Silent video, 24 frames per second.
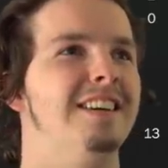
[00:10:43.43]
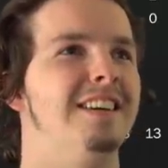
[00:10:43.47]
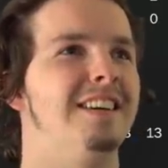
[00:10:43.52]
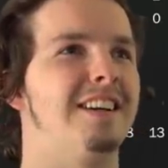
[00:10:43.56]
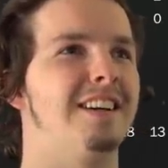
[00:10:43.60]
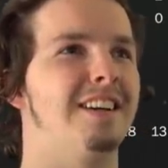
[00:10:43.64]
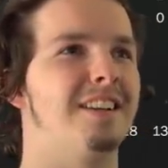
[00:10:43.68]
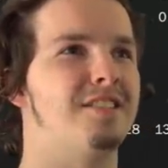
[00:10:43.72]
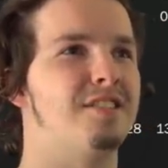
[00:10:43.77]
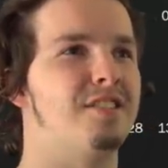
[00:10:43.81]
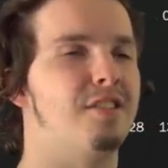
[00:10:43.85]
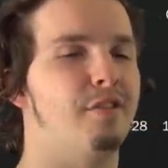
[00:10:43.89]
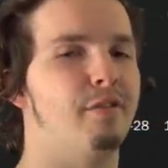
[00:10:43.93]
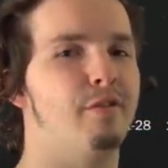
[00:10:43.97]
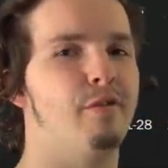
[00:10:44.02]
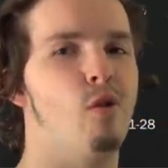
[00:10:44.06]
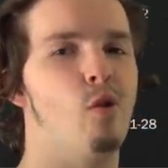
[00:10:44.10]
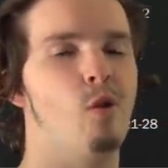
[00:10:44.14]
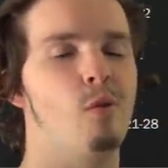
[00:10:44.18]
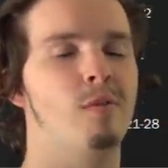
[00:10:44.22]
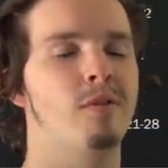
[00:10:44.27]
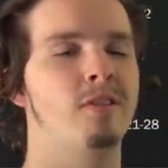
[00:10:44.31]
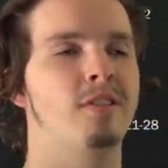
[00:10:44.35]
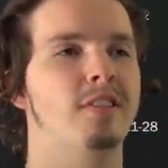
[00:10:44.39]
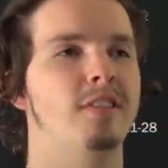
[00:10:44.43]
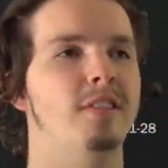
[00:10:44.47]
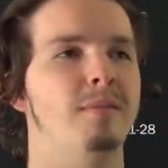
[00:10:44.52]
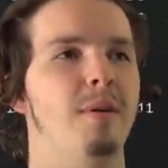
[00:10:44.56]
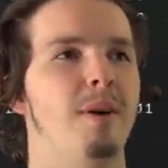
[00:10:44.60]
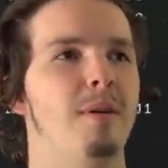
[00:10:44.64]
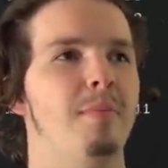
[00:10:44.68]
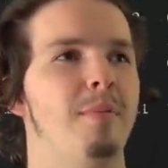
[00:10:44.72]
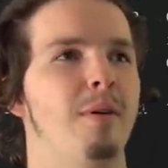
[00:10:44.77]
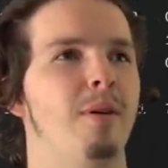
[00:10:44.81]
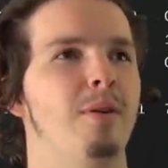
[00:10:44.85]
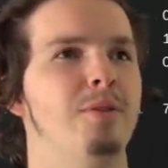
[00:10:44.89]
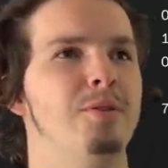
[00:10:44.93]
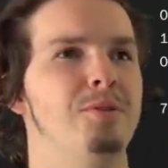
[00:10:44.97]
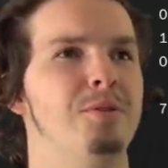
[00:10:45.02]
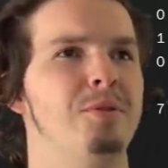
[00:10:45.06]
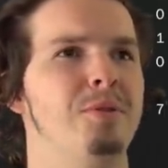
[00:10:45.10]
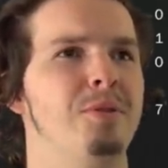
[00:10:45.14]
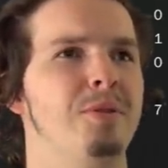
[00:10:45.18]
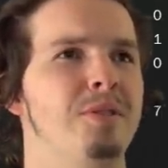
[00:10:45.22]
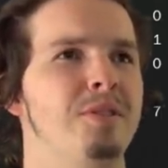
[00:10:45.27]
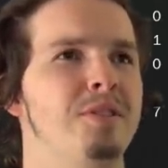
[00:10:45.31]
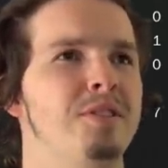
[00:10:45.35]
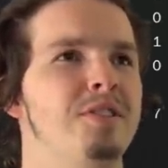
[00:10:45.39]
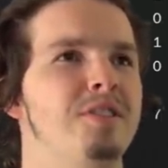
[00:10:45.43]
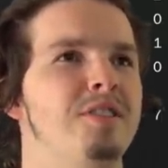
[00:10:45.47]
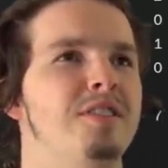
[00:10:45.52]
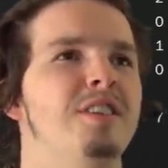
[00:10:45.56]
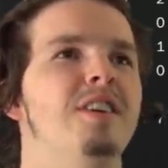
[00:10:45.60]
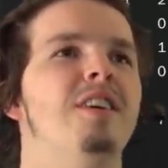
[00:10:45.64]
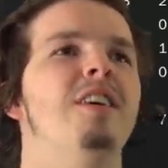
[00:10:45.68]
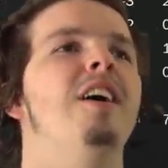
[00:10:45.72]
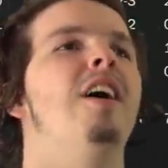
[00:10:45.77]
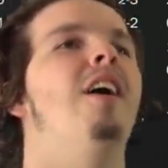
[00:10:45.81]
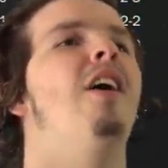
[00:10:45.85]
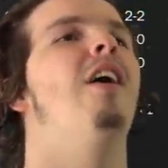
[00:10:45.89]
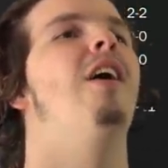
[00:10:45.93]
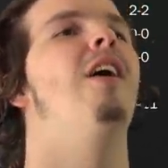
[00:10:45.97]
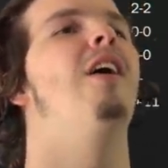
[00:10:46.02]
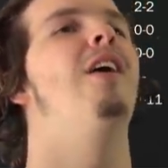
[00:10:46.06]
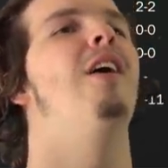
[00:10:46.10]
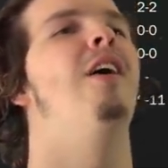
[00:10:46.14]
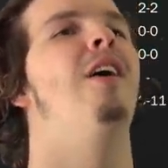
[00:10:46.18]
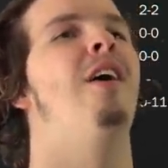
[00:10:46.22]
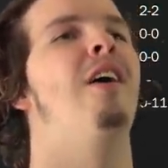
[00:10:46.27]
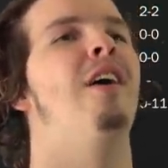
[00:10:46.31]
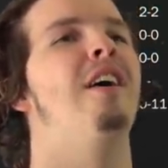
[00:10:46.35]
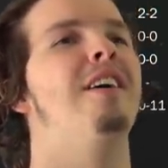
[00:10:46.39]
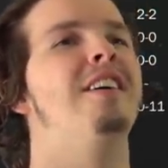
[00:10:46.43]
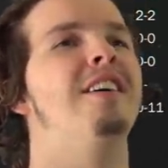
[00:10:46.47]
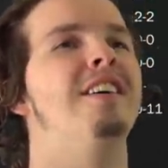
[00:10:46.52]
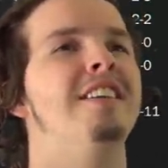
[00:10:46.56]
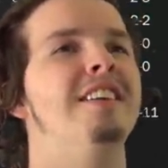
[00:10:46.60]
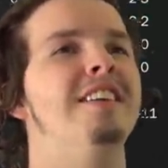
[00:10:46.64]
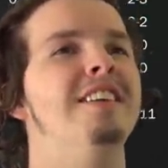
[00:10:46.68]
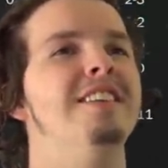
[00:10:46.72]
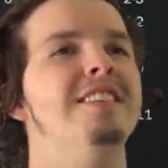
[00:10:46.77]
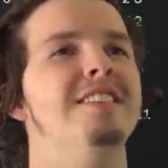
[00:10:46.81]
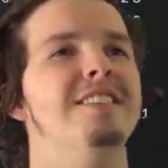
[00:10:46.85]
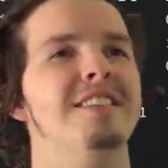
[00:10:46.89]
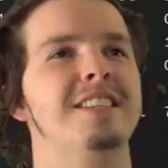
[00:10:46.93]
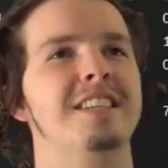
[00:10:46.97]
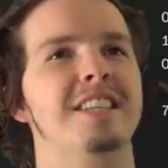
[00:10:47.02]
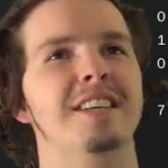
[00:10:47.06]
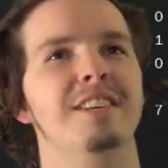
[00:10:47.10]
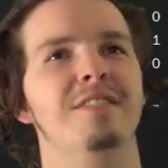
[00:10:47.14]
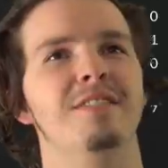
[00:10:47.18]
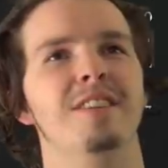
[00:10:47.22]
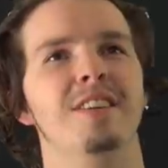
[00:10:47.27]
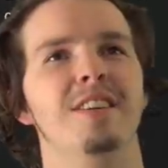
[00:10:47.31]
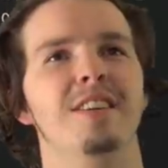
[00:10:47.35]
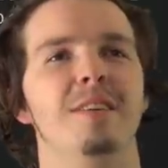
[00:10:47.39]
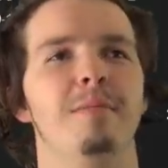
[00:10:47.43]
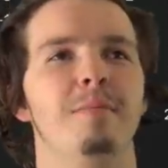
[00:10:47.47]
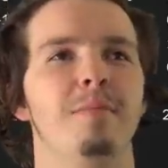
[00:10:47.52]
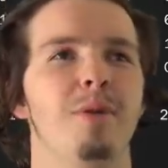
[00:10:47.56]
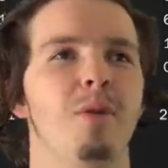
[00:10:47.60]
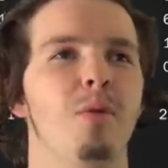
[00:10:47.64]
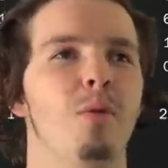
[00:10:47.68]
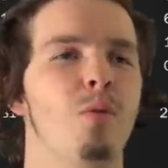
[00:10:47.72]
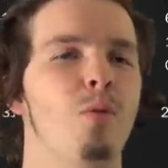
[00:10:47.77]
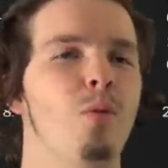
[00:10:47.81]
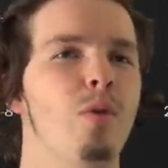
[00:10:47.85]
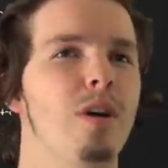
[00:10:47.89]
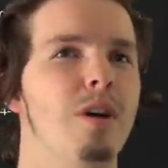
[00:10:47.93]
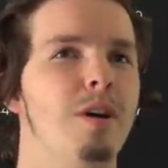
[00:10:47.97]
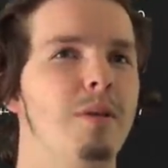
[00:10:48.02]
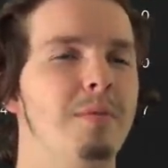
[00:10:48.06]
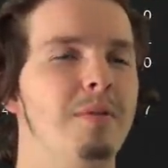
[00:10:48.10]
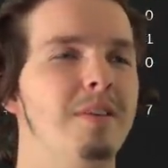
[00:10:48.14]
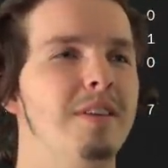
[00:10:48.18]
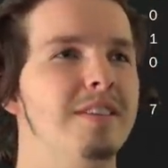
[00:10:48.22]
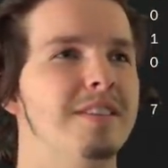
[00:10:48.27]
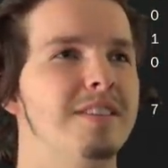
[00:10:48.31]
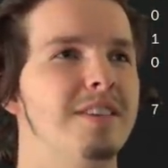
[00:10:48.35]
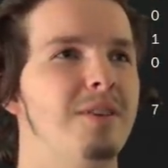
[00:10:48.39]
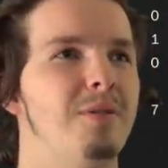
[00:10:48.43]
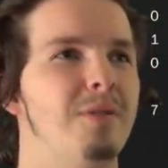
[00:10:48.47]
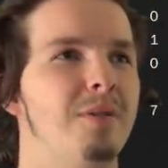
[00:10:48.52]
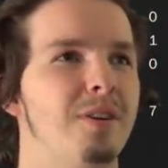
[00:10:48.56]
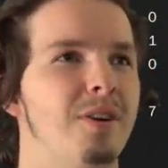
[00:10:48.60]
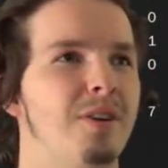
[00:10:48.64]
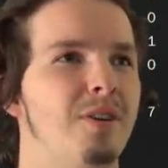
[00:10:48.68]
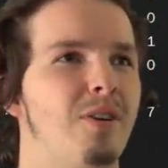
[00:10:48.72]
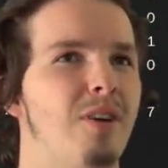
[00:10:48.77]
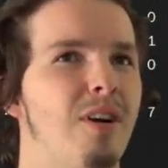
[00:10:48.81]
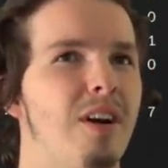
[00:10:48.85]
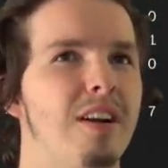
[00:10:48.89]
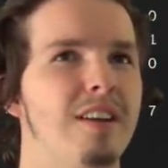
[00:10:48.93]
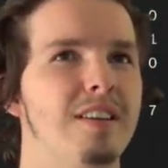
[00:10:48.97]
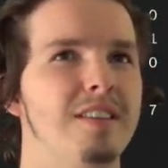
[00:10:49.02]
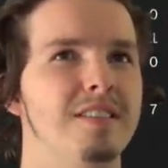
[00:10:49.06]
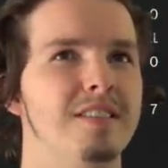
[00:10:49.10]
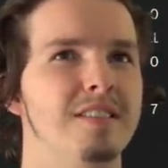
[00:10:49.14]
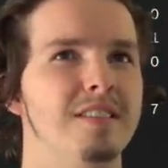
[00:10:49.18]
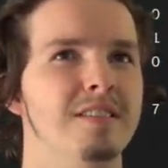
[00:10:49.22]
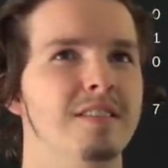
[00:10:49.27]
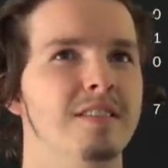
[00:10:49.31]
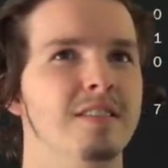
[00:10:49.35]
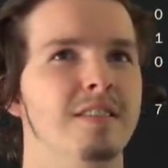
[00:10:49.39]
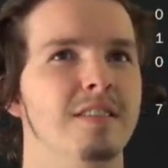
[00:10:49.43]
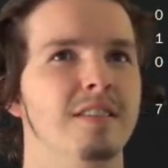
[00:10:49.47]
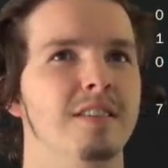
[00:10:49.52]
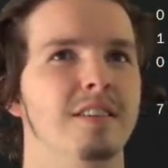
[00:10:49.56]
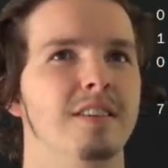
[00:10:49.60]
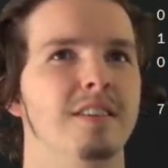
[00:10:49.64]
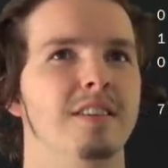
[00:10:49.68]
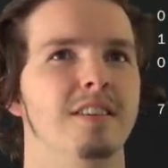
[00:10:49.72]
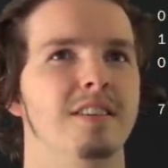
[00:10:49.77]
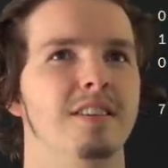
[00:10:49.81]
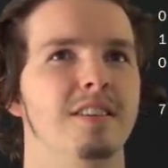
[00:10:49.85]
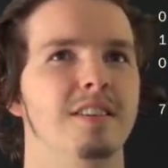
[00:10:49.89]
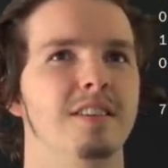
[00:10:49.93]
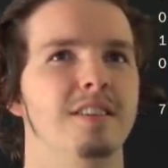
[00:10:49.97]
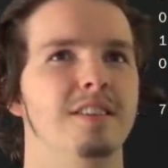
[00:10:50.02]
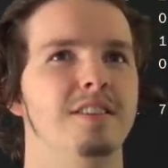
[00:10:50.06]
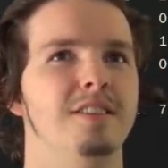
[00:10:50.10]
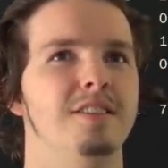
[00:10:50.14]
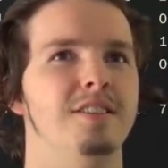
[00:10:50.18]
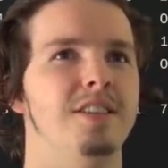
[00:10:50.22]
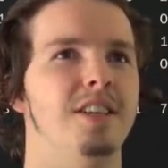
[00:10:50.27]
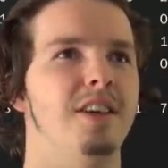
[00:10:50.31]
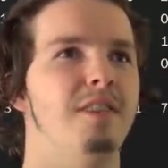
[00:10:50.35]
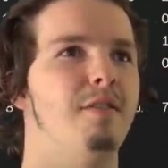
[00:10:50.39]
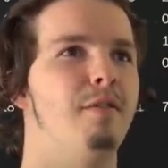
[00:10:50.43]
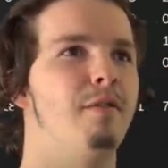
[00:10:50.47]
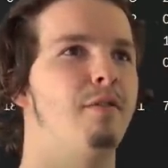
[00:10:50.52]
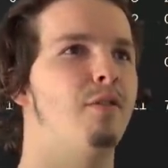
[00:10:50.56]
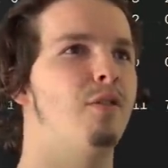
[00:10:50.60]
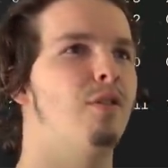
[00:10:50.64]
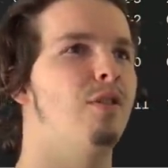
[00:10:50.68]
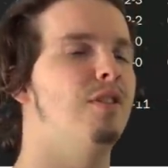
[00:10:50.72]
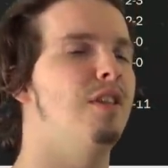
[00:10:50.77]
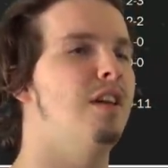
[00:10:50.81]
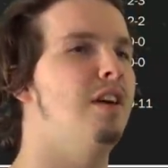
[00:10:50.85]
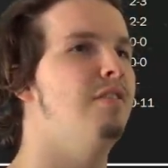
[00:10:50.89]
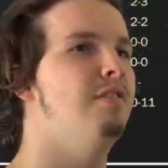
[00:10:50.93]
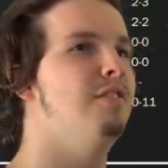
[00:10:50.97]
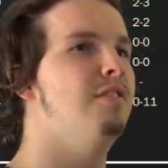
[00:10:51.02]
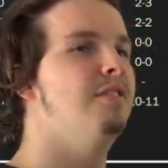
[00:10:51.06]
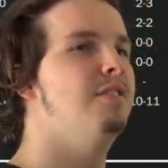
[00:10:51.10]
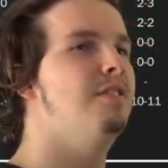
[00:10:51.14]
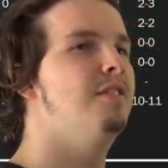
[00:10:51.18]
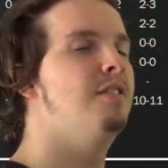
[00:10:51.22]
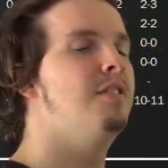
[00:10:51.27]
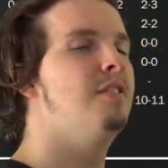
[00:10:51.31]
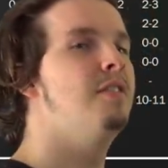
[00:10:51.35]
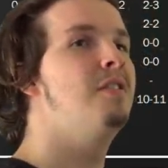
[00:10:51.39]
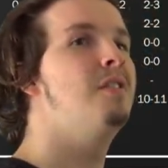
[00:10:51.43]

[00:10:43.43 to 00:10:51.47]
against their former teammate Paul George. Oh, and he is giving them the whip. He is going crazy. 7 for 11.